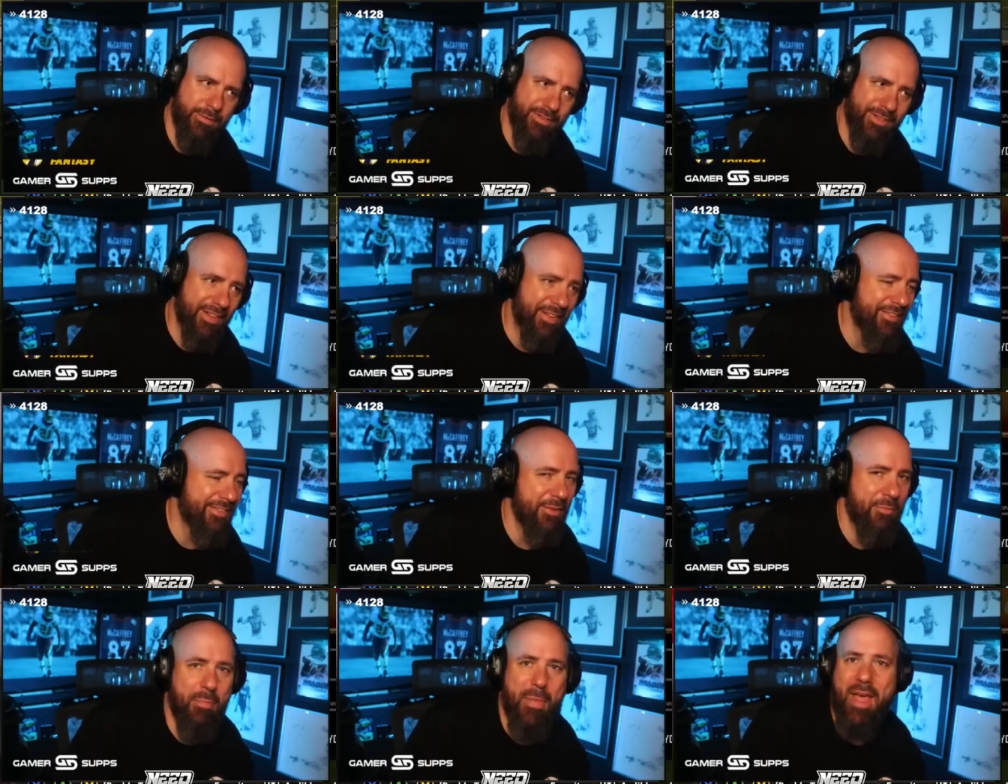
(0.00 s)

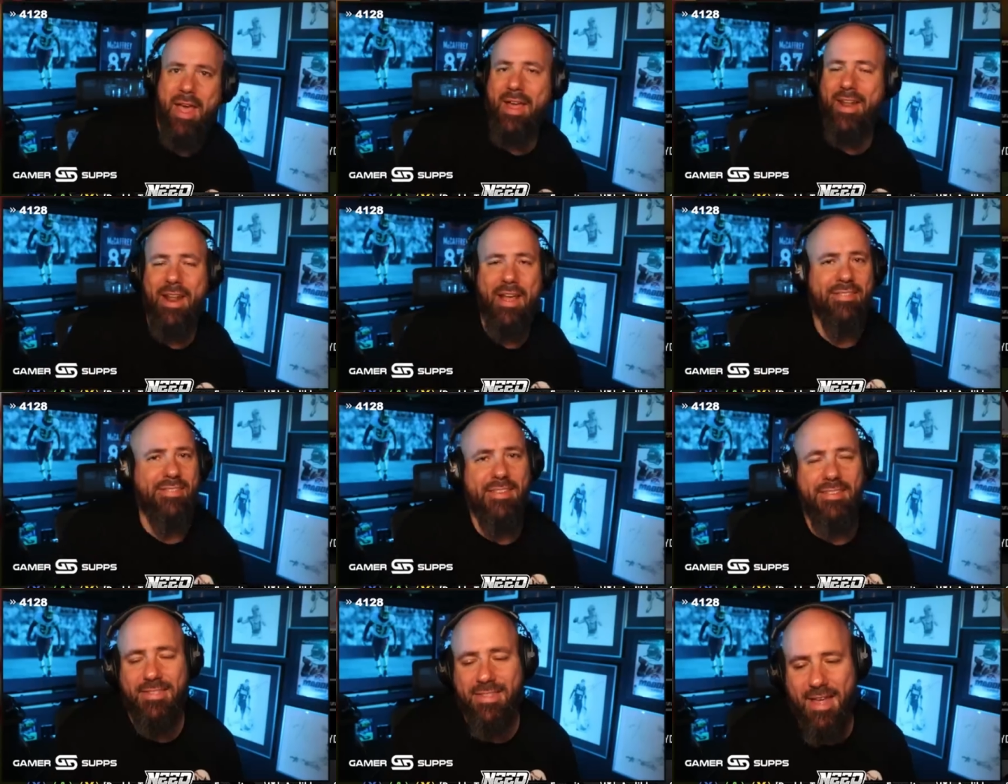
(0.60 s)
Listen, man, that's
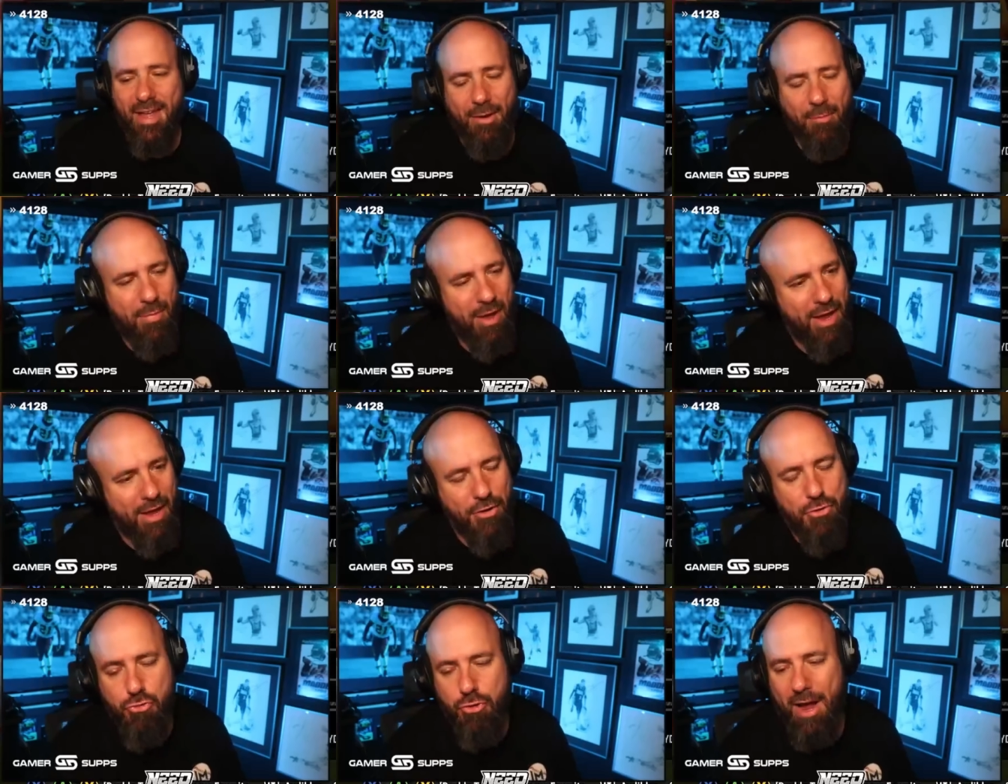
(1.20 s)
the thing,
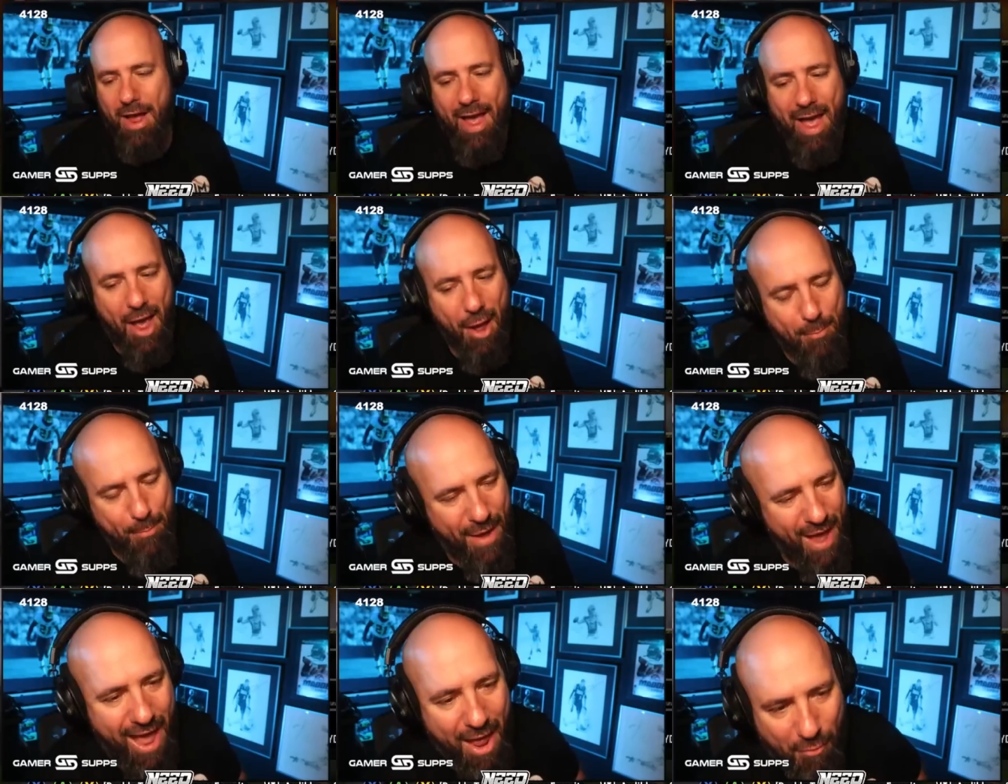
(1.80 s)
man. You can have
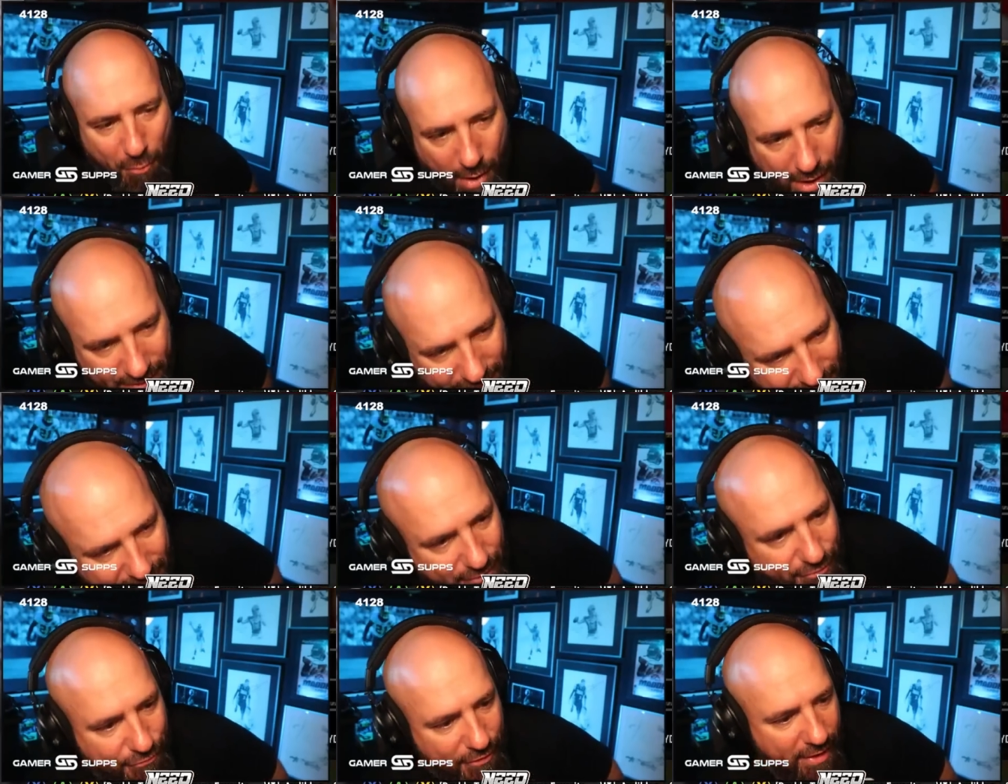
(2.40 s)
bad run
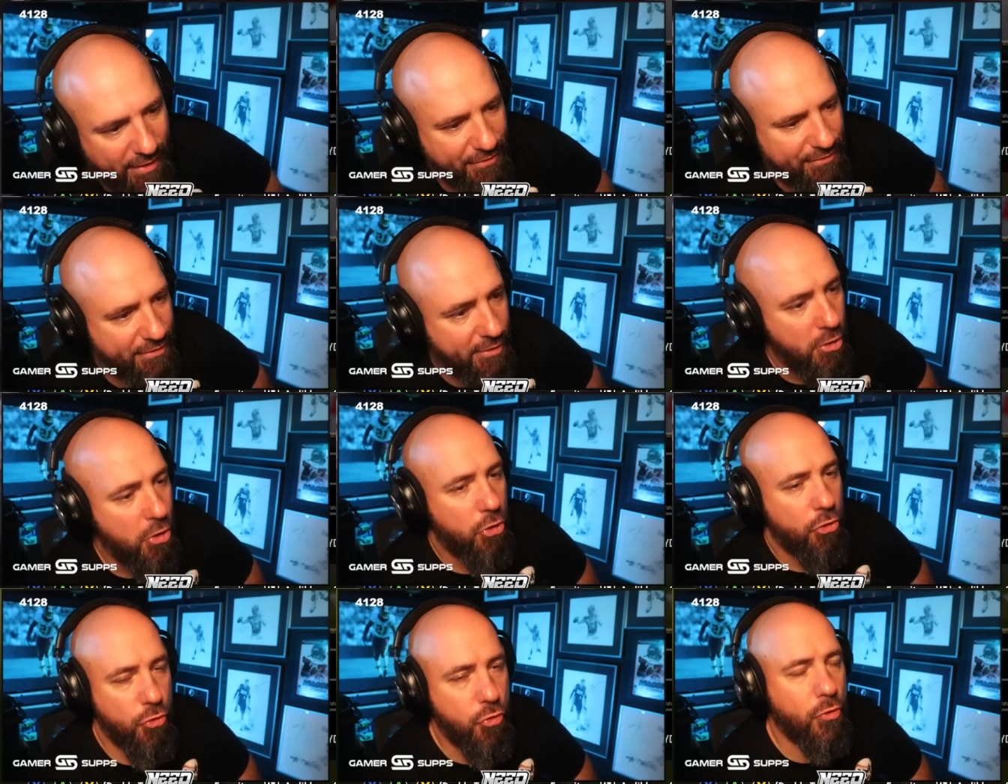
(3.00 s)
defense.
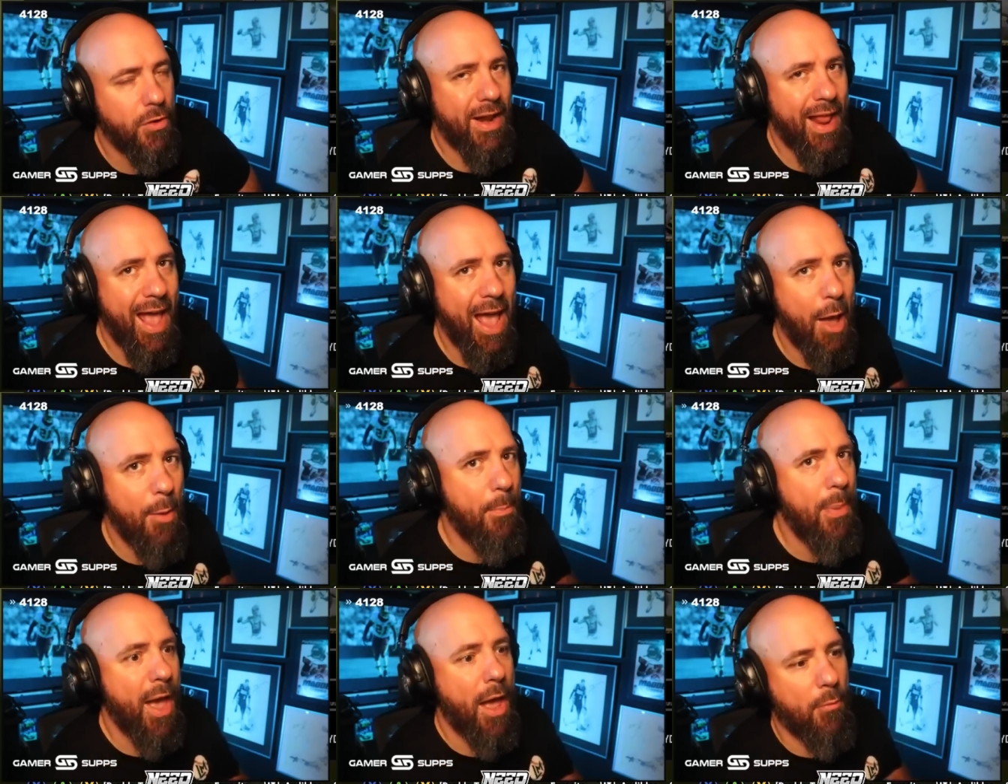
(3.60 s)
You can
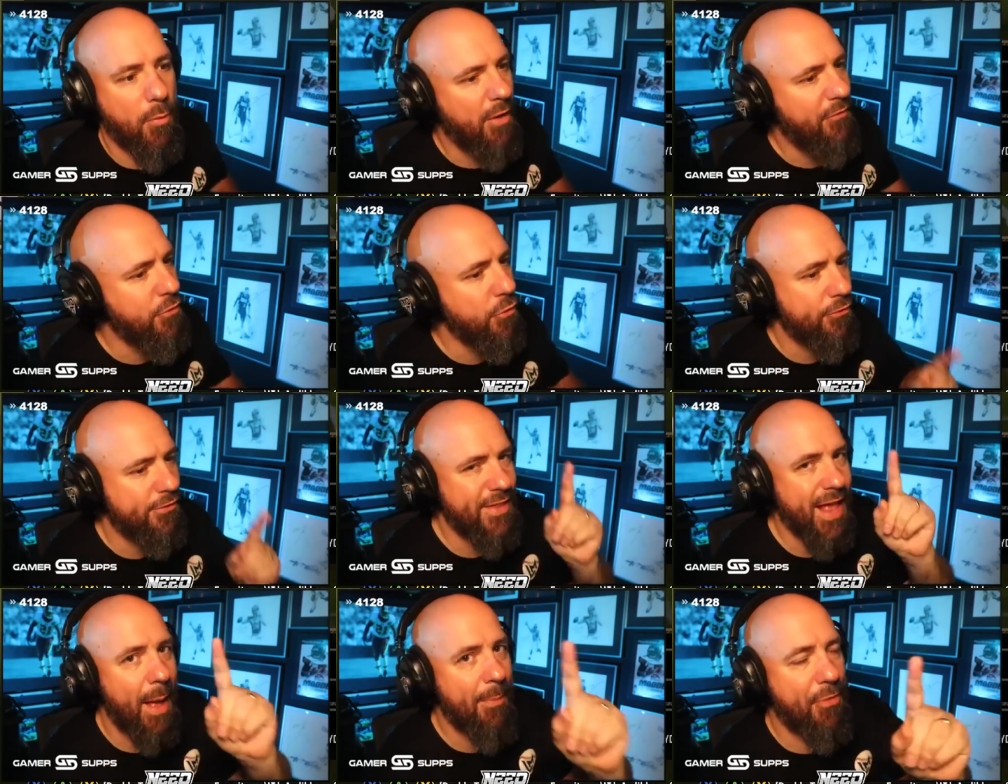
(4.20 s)
have bad, if you
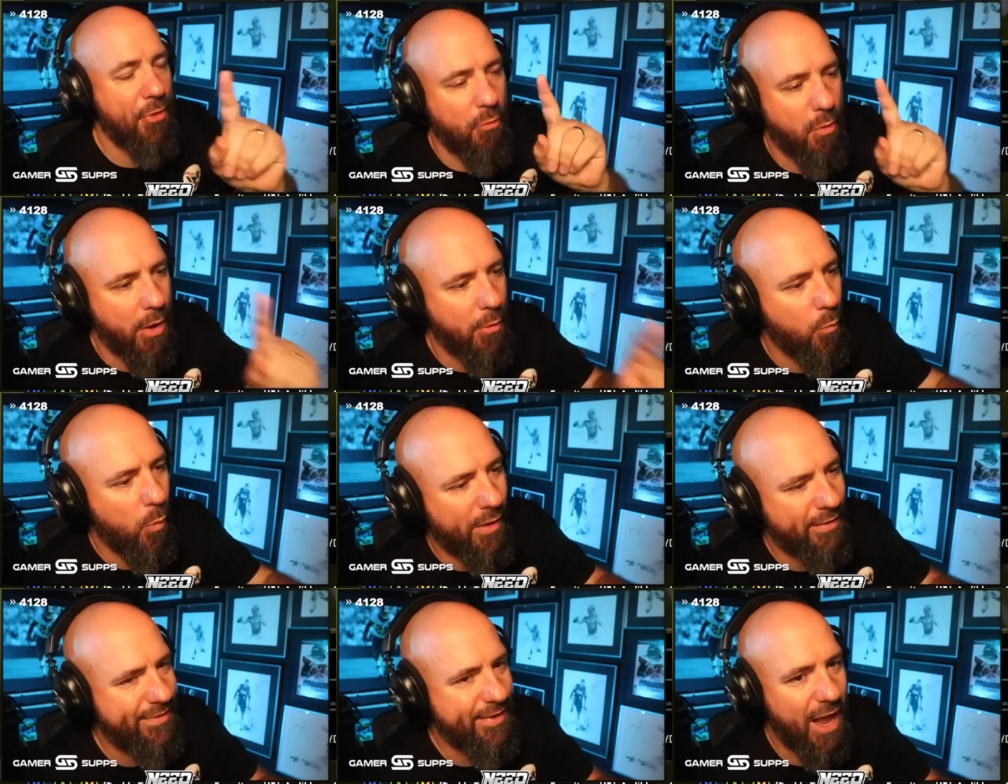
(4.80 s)
stop the run
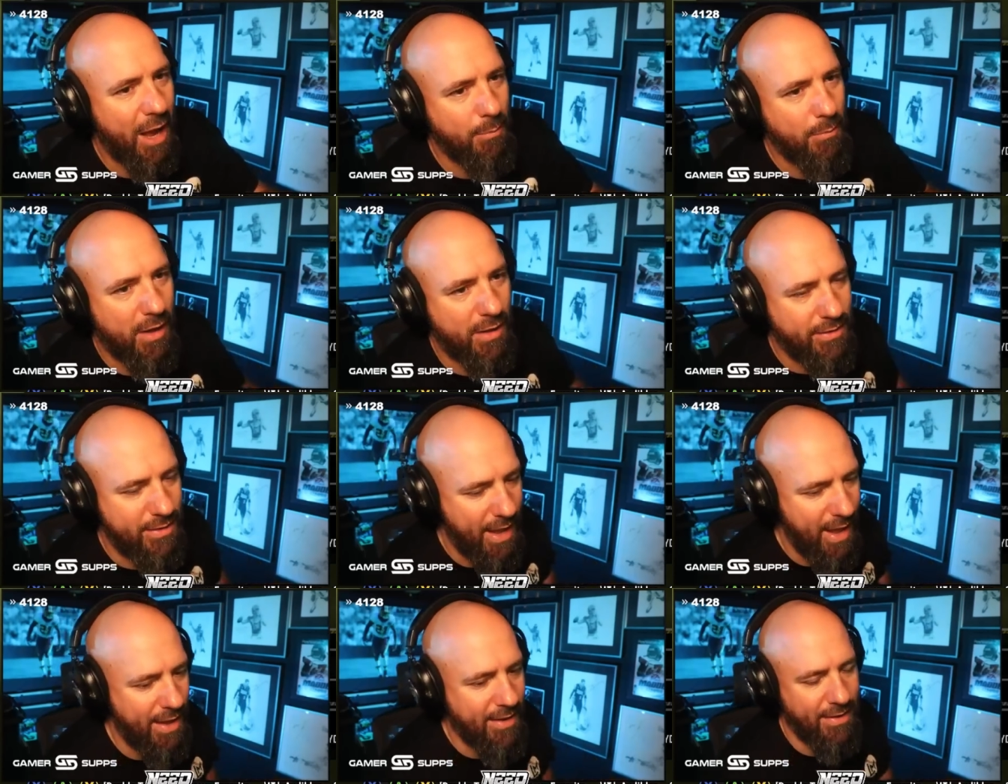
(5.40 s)
one time like
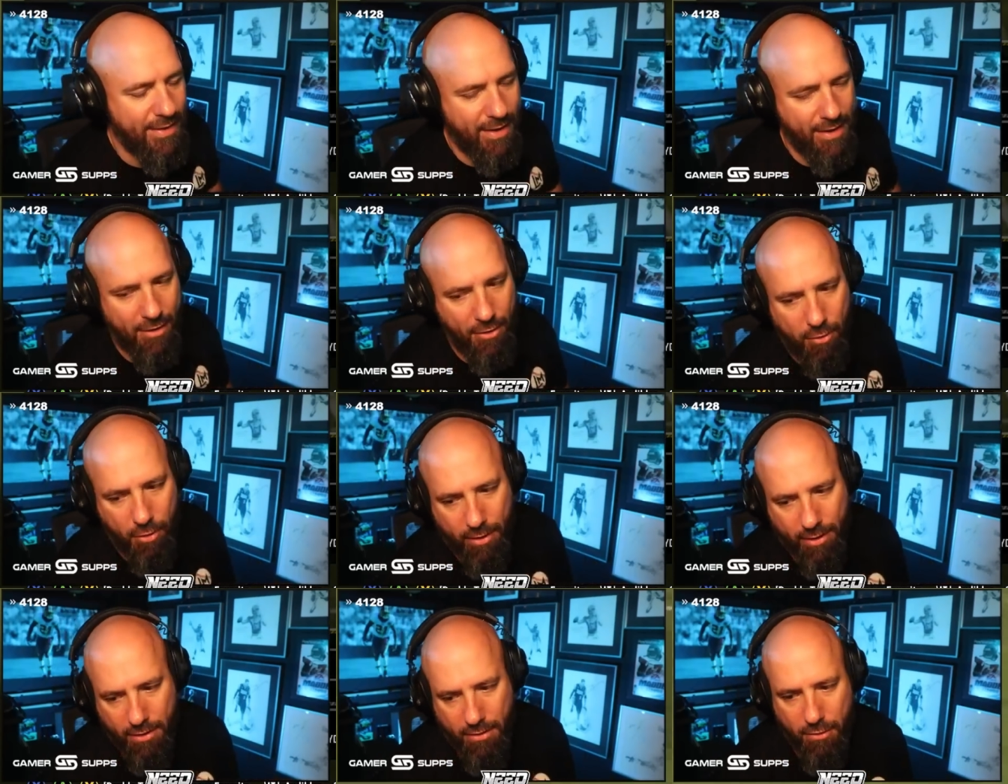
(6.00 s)
that, yeah, they're
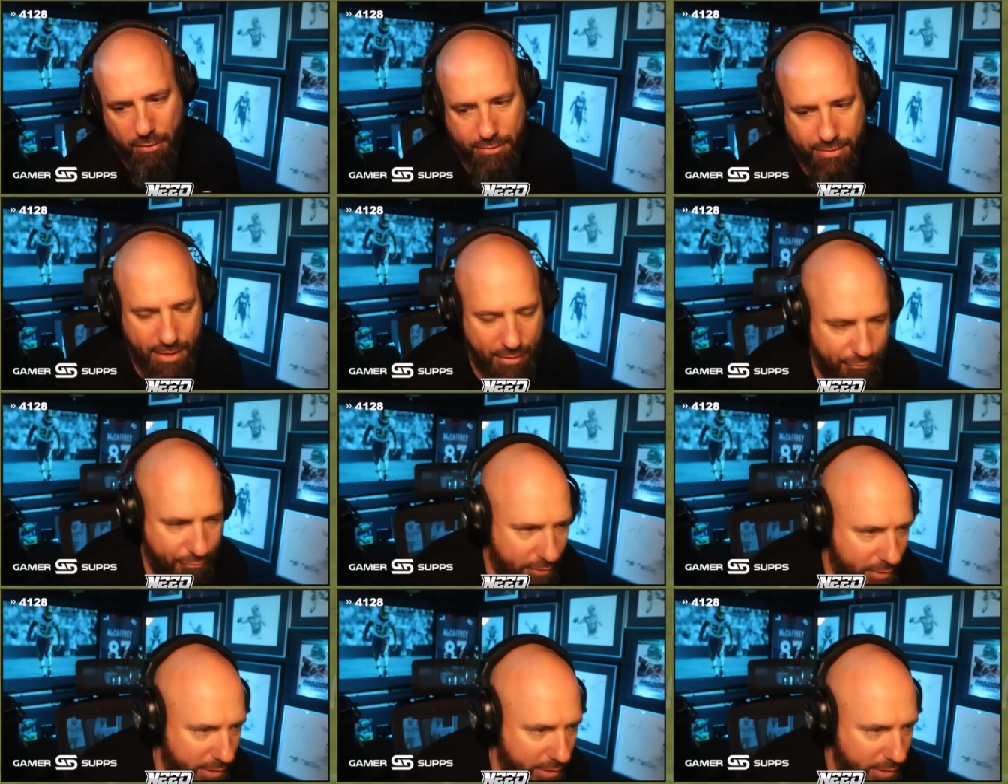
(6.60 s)
going to get a little different